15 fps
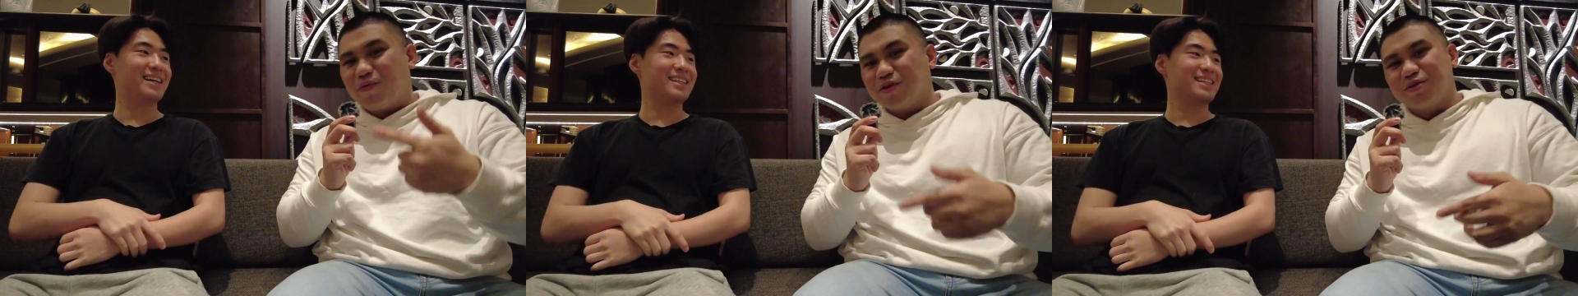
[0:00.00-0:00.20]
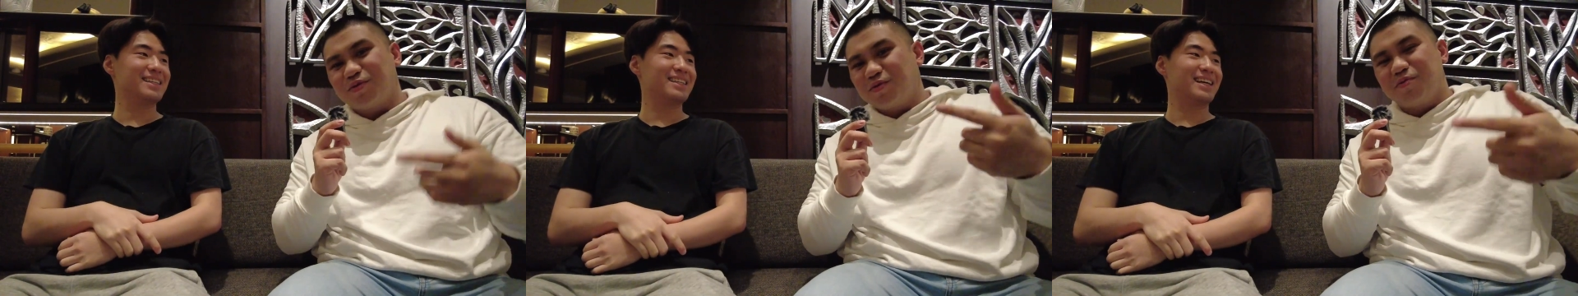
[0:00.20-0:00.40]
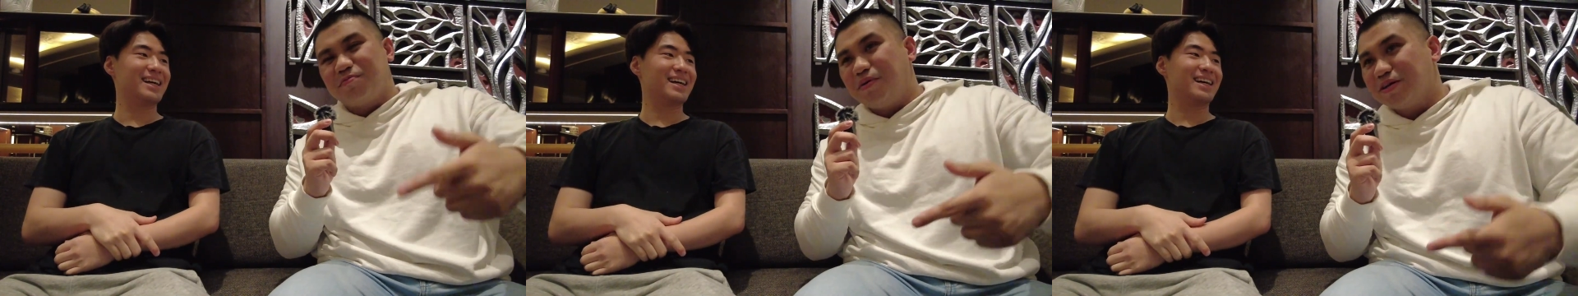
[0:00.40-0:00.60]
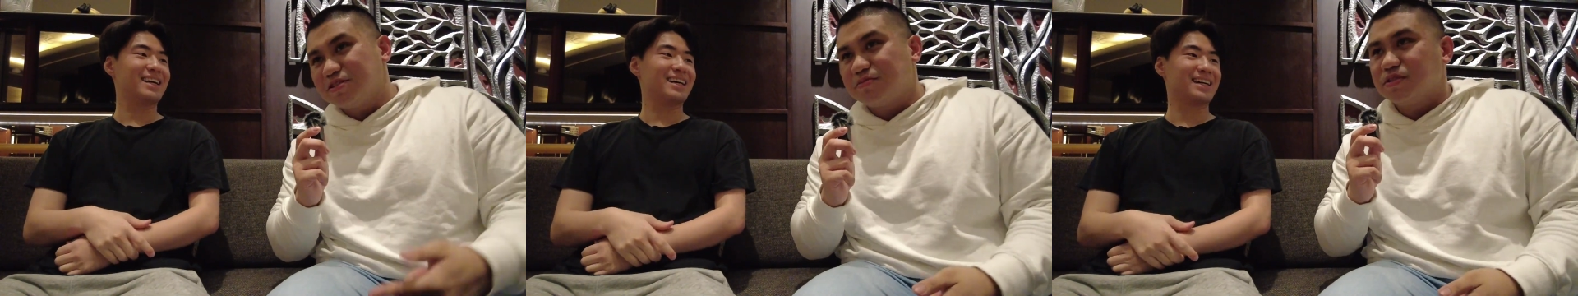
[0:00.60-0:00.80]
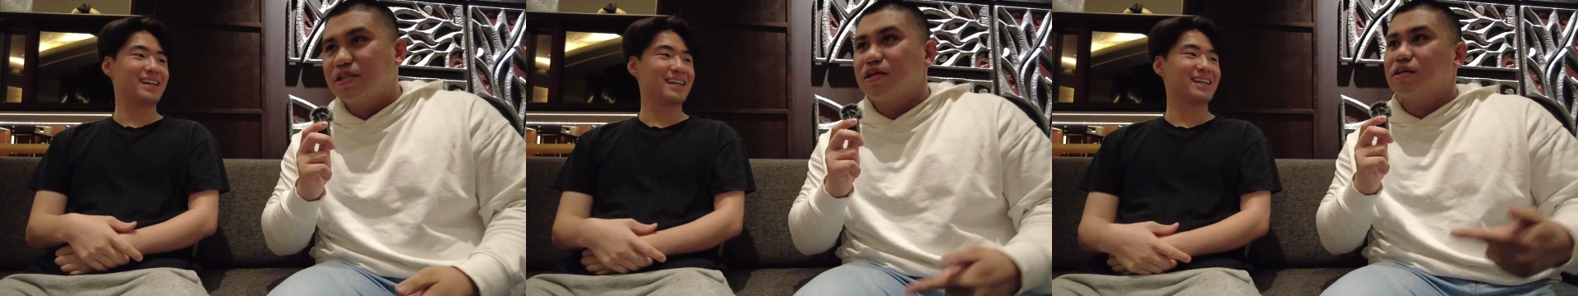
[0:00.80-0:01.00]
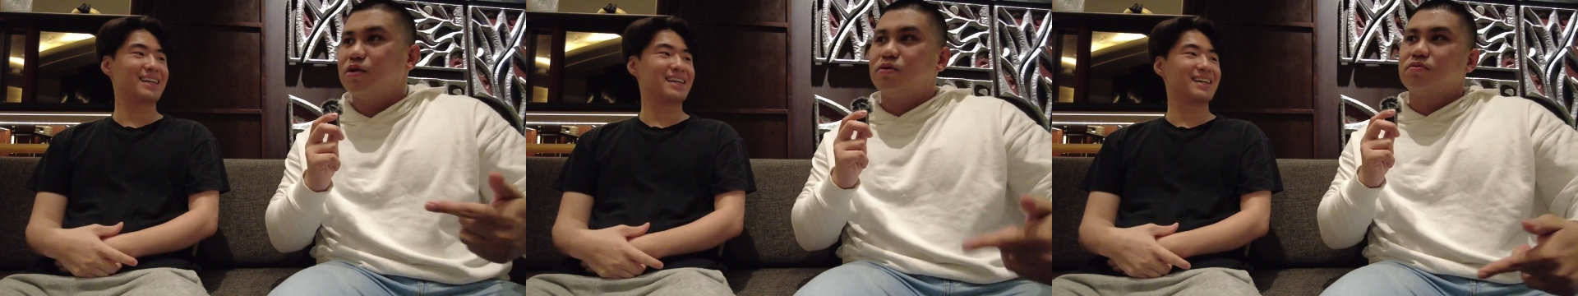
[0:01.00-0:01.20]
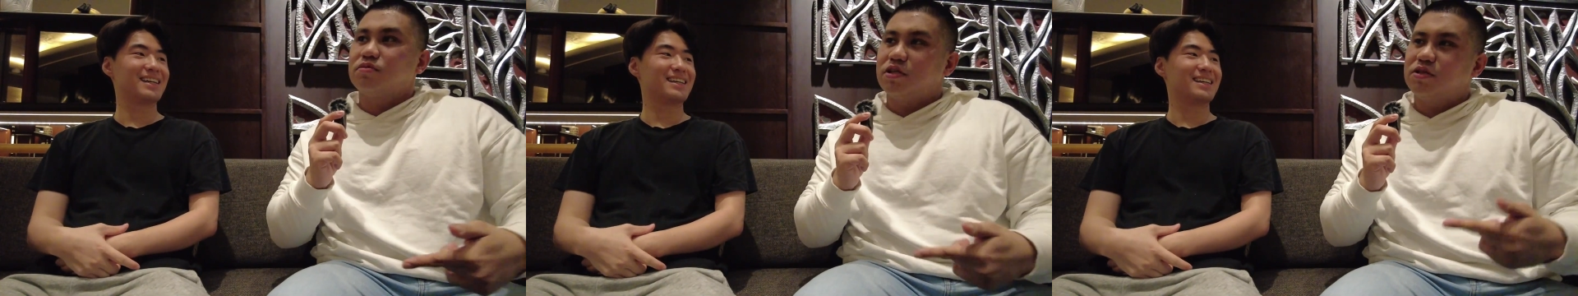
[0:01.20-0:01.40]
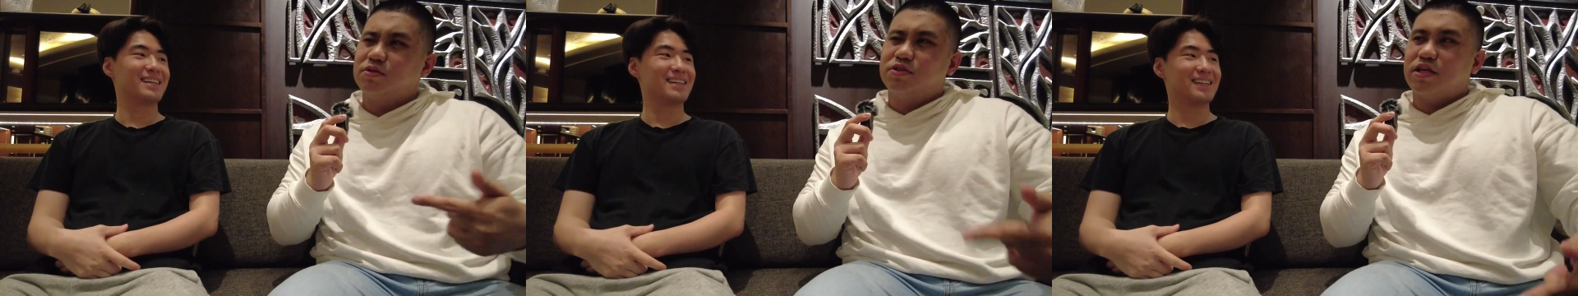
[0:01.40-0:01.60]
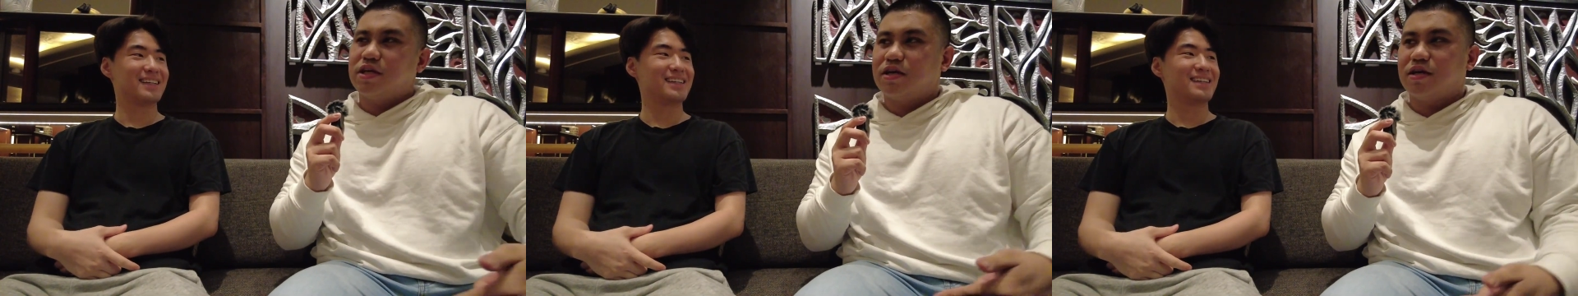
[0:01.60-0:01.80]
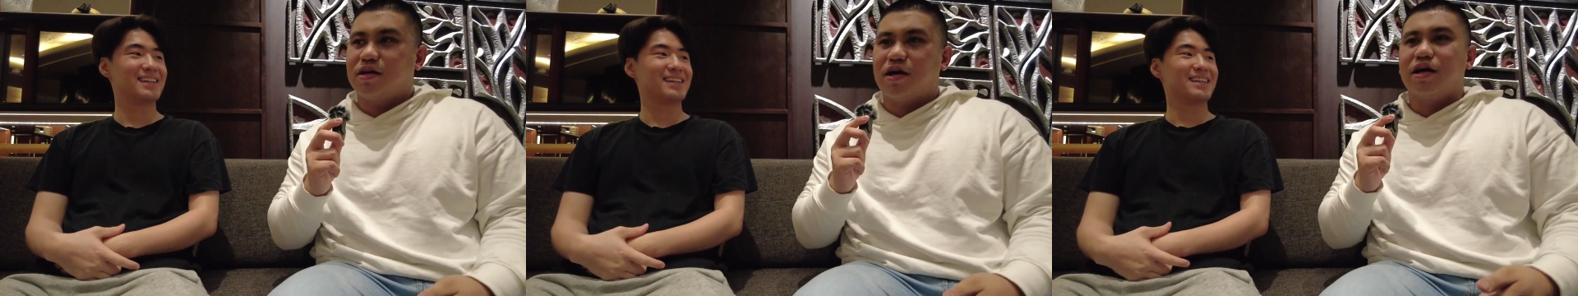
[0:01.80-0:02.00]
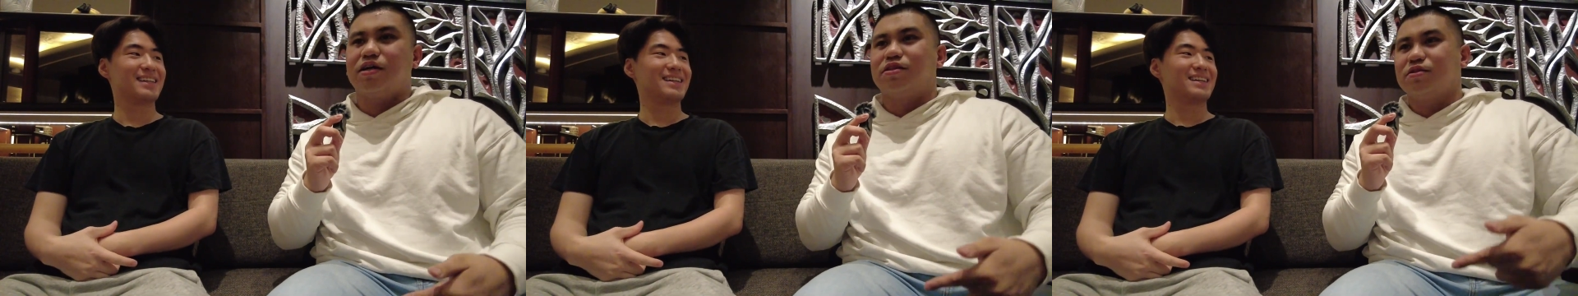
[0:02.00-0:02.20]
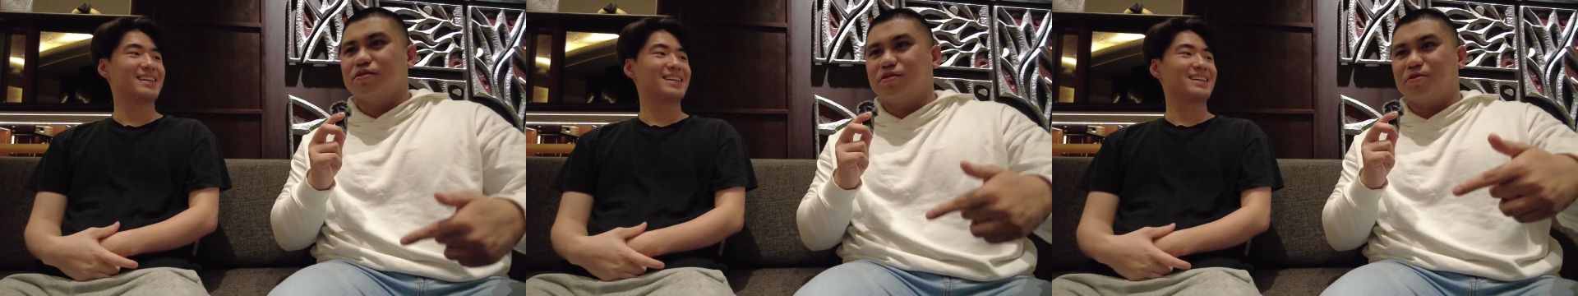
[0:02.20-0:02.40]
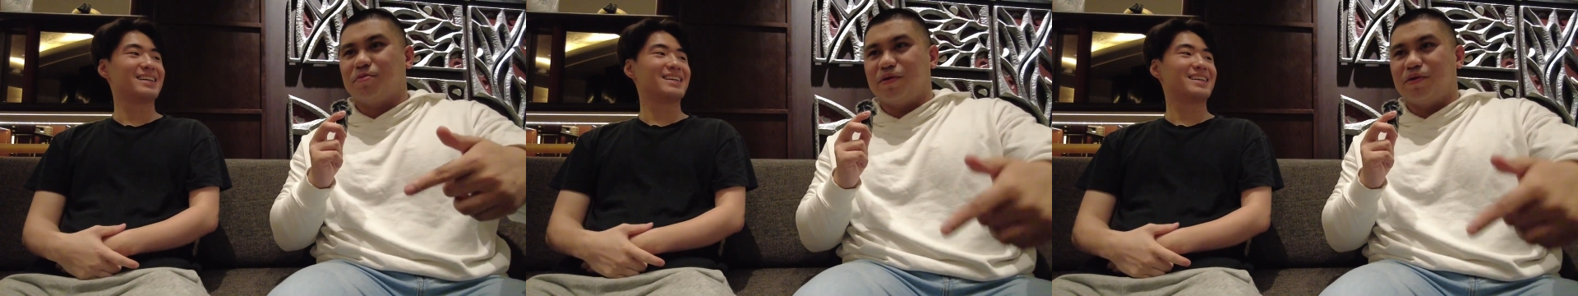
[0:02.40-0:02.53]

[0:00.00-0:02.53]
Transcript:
Speaker 1: was one who yeah. buzzed me. He's like, "Yo, can you say uh, hi to, to,